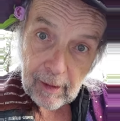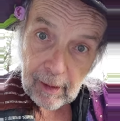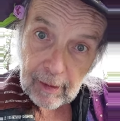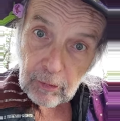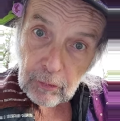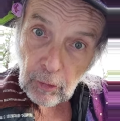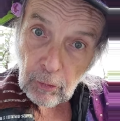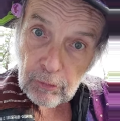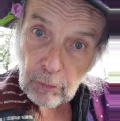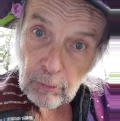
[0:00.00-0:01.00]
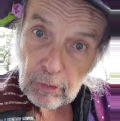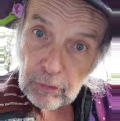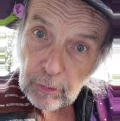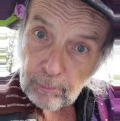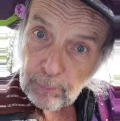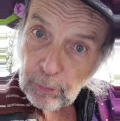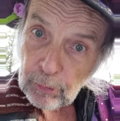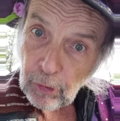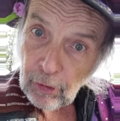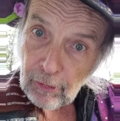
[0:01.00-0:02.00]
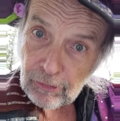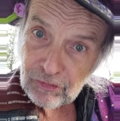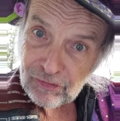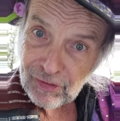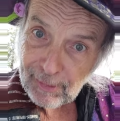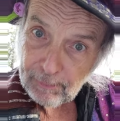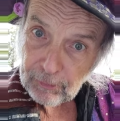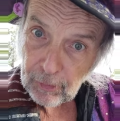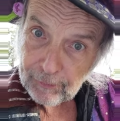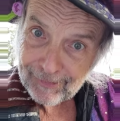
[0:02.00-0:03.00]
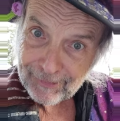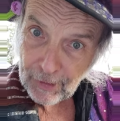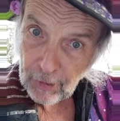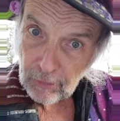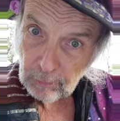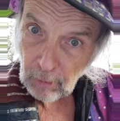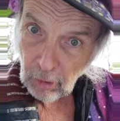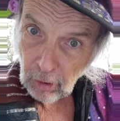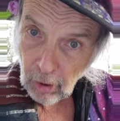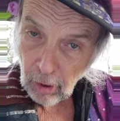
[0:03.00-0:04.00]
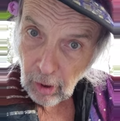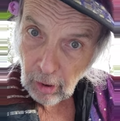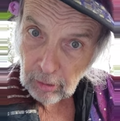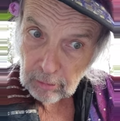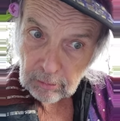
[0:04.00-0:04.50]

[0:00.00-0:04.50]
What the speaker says: "I told you we should have put all our chips on the Taj Mahal.